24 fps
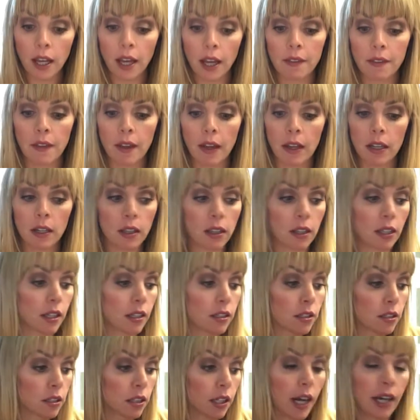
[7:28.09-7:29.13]
and then
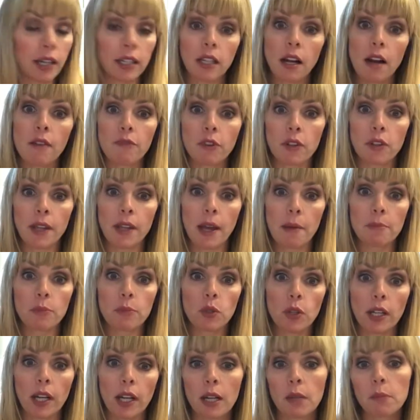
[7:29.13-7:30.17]
things to kind of comfort them.
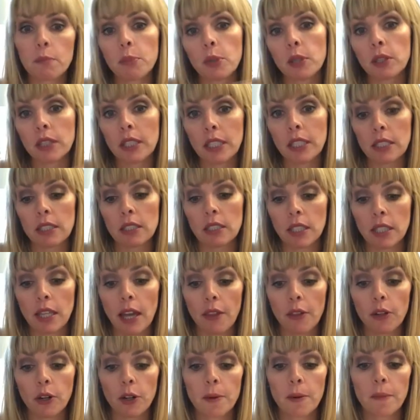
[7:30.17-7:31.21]
So I kind of put these
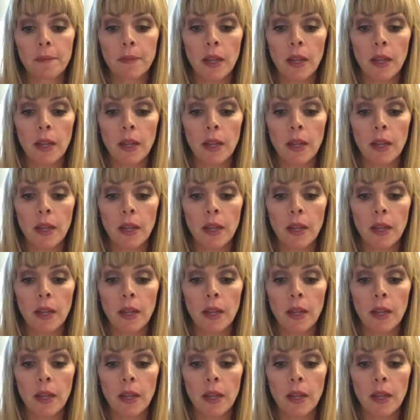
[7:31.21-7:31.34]
together.